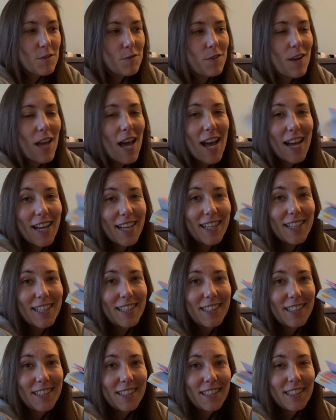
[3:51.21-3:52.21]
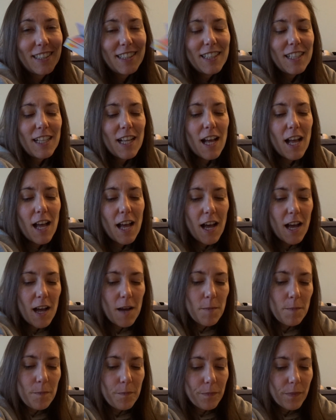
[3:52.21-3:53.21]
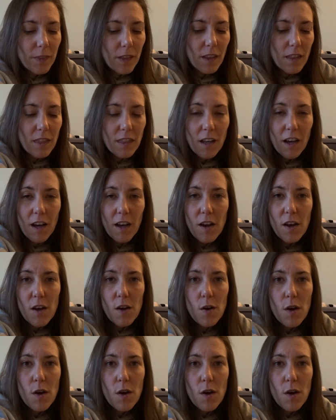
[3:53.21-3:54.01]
flag that